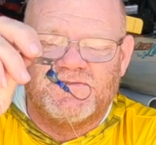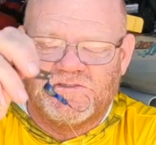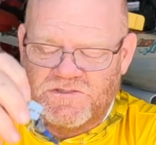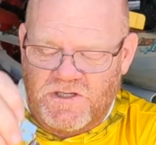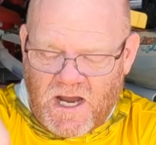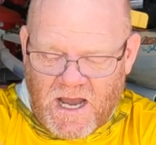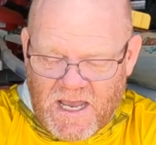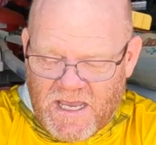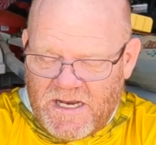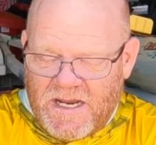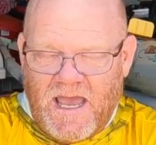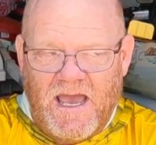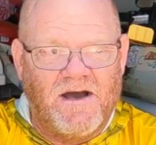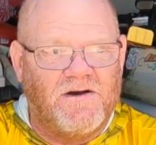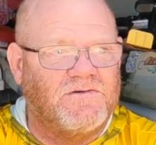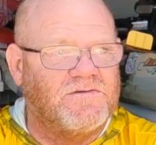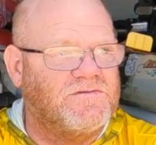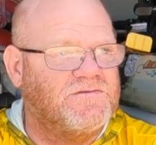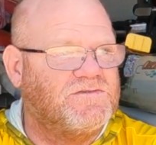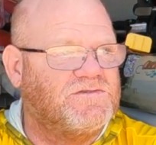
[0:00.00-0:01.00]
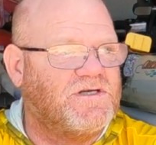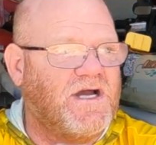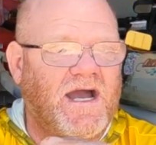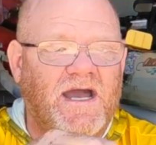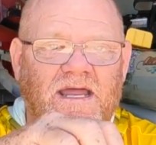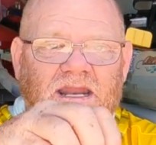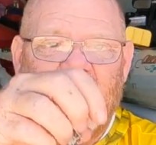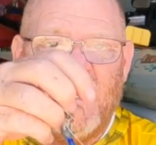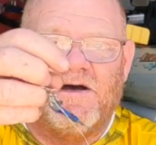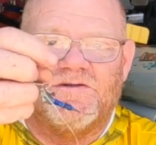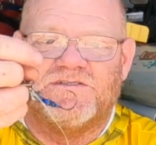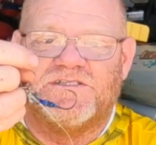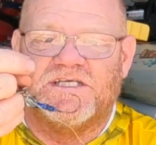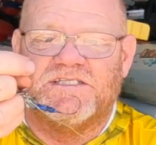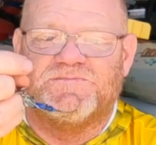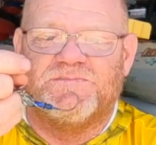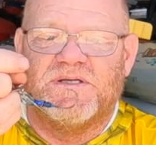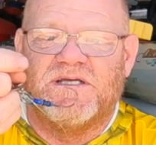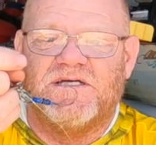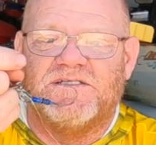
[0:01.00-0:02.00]
try it out. Try it out.
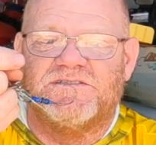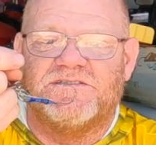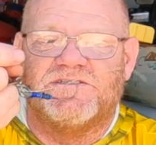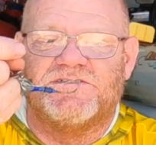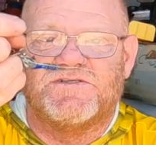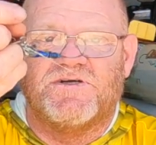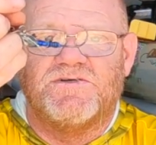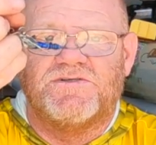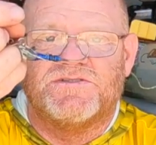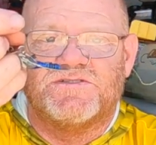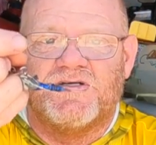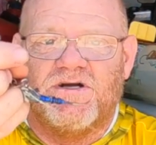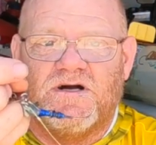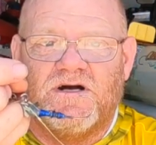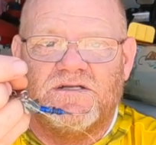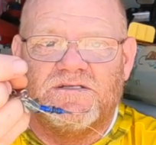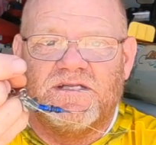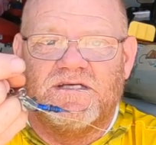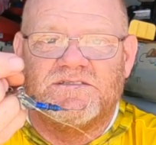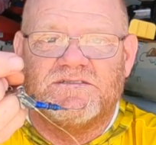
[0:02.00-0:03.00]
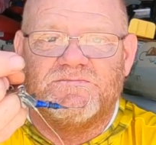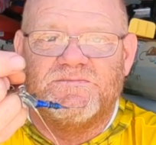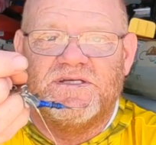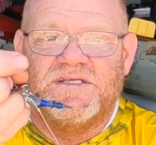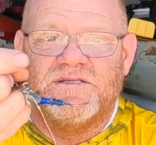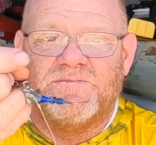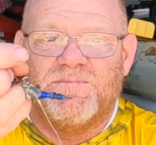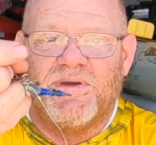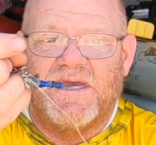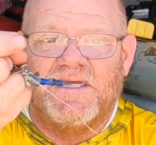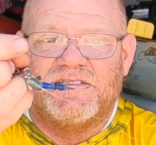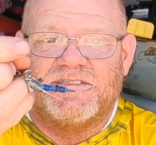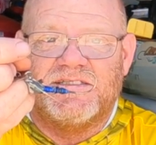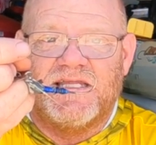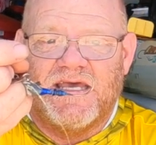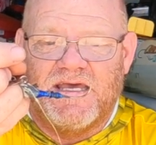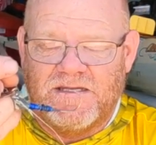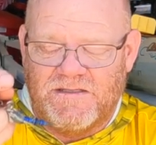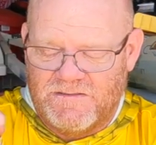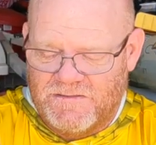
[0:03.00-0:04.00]
Just because the skirt's gone doesn't mean the bait's
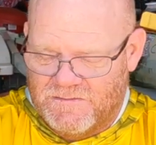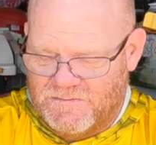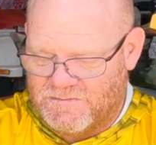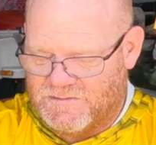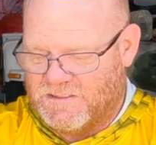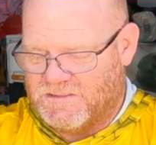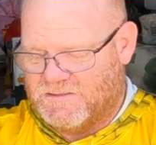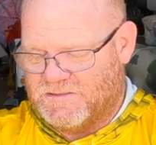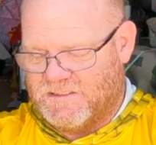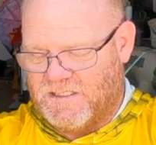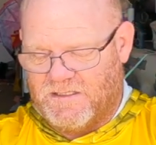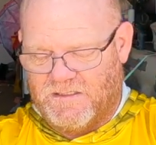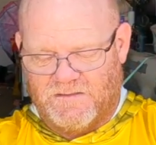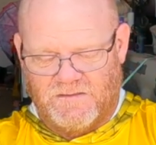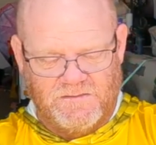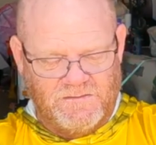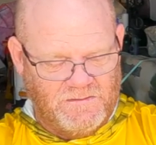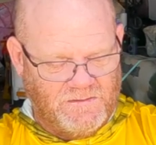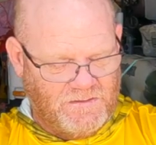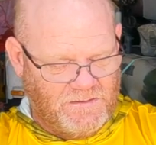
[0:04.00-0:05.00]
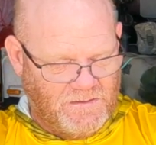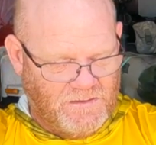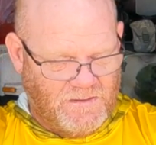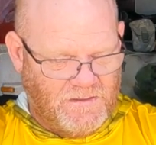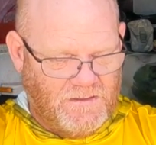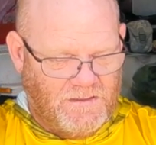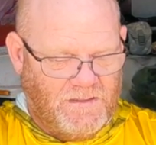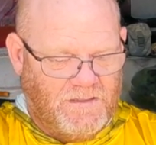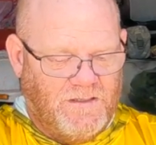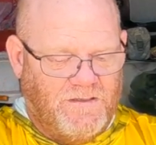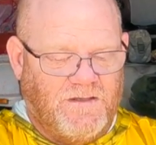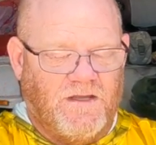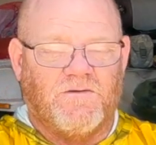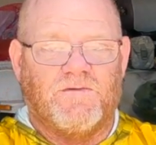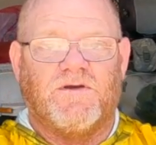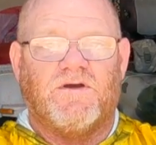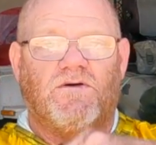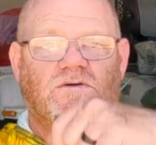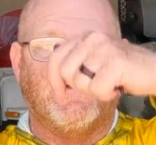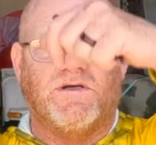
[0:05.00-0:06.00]
dead. Just saying. There
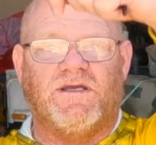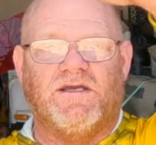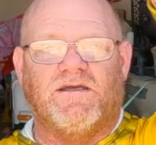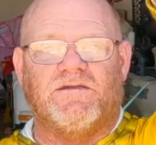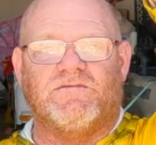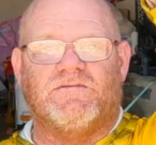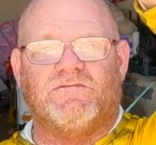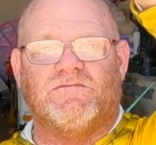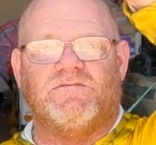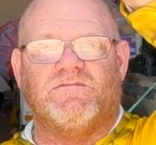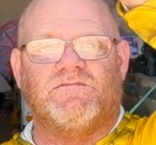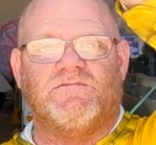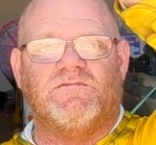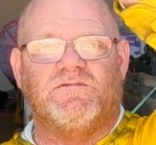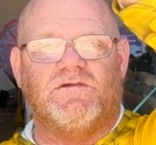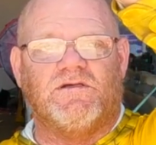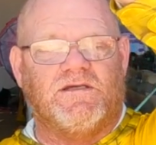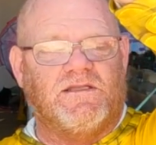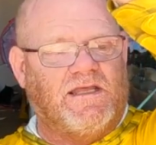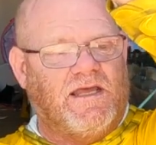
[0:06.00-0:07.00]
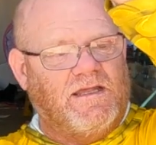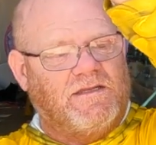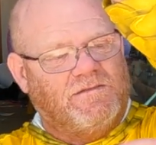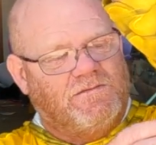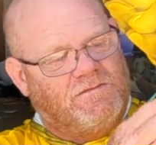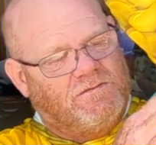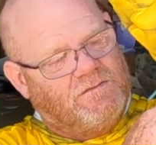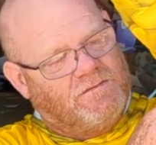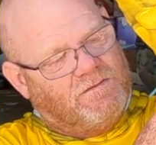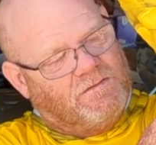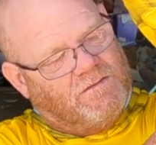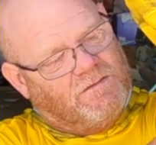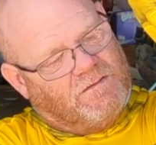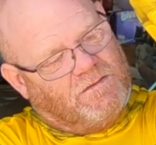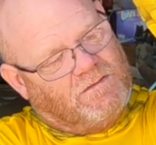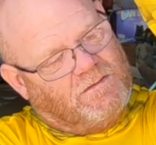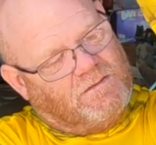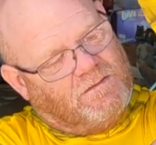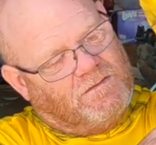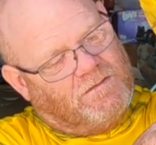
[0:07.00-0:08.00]
we go again. Look at that.
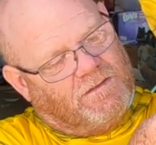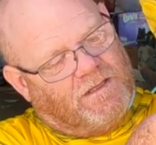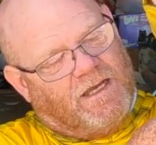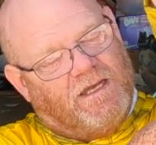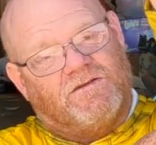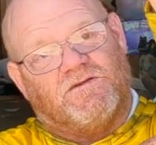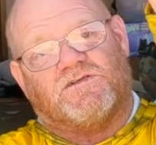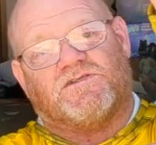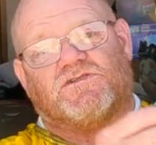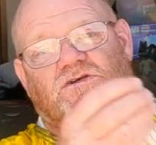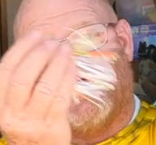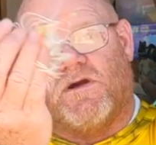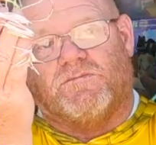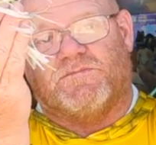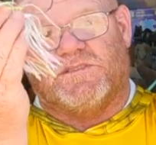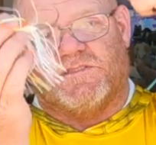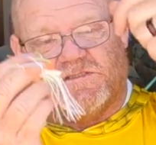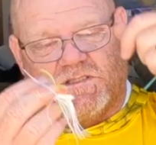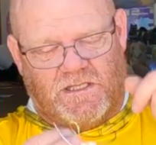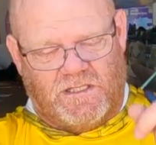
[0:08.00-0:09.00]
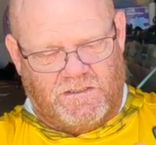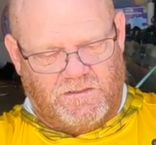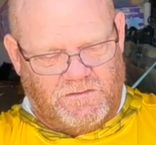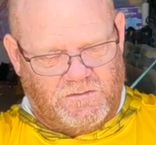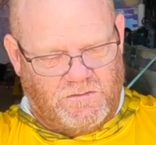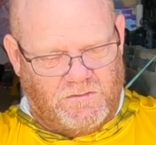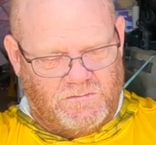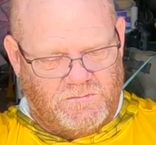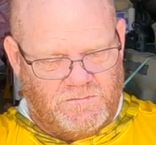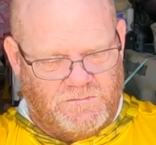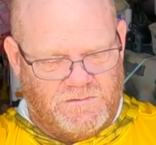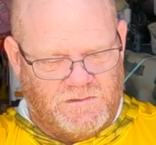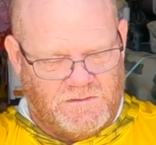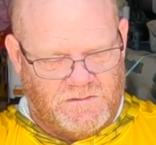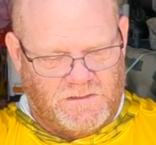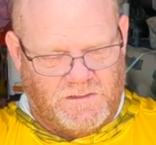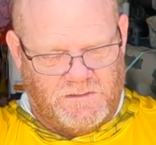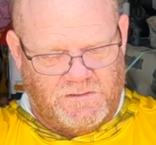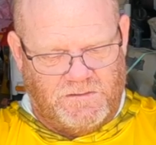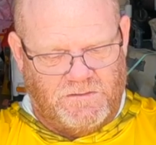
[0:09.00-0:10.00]
And they're sharp, just letting you know. Just
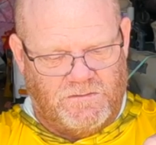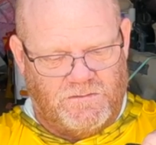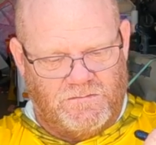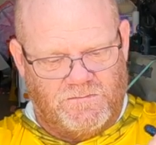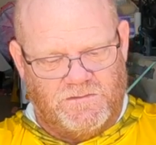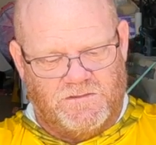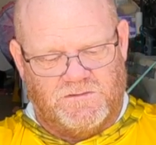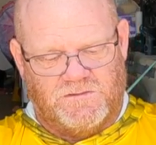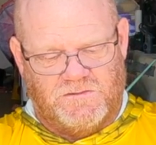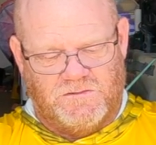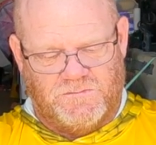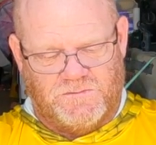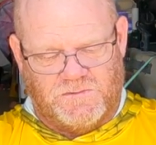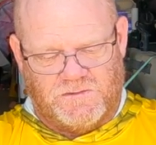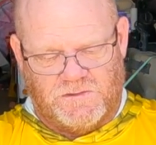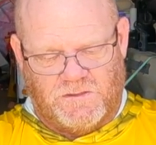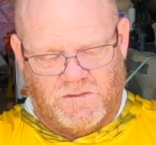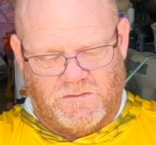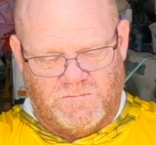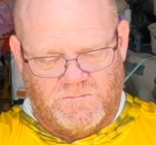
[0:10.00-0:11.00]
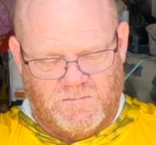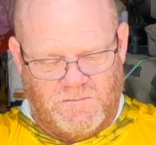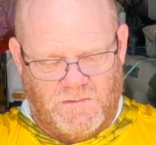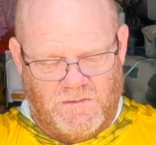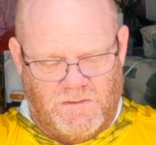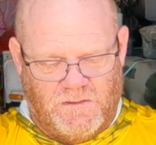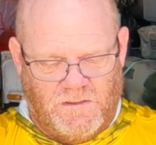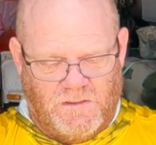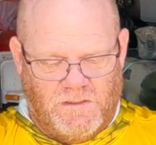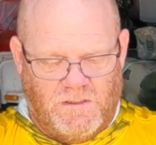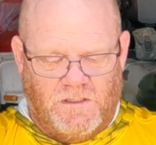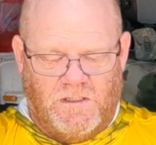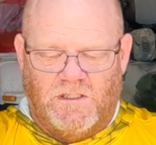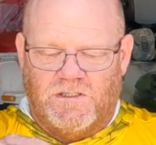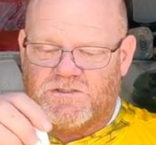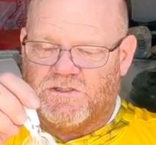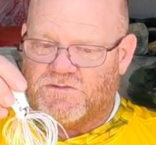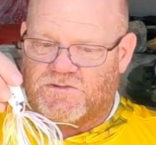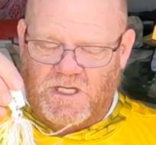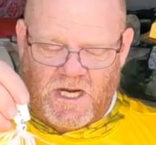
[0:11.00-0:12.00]
letting you know. They're super sharp.
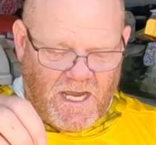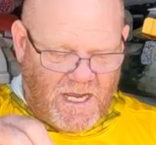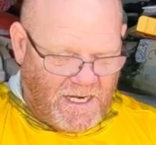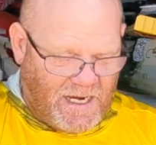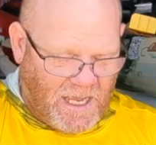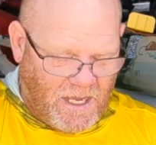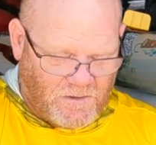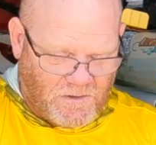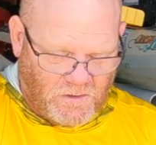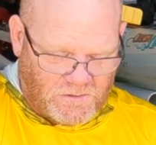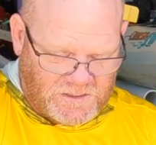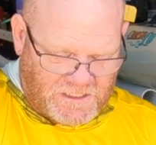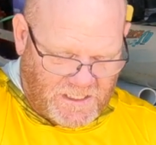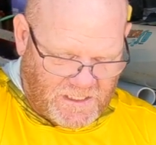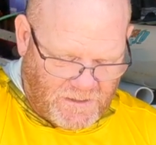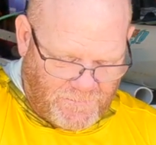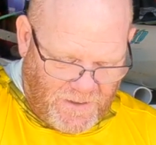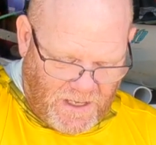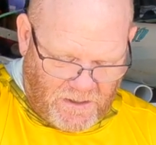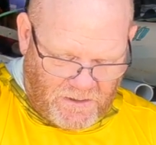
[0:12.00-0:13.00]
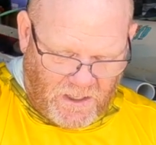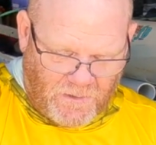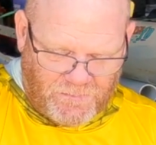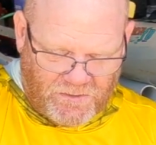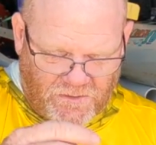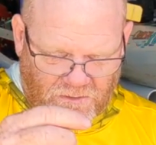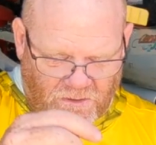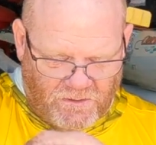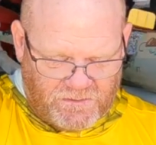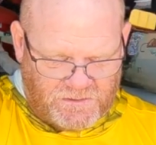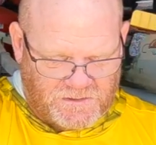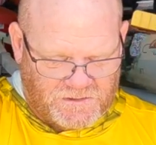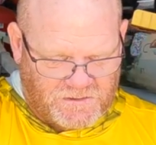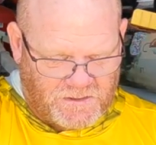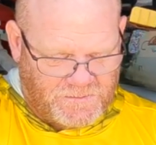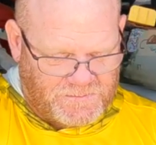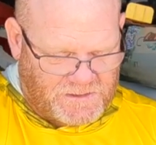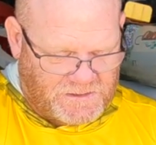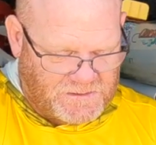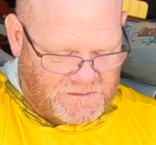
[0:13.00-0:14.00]
So try it out. Go check them out. I'll put all the
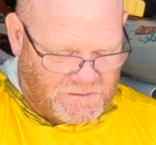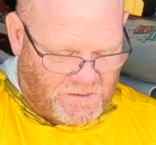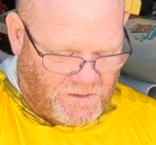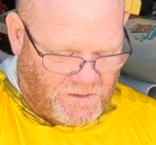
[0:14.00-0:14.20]
descriptions of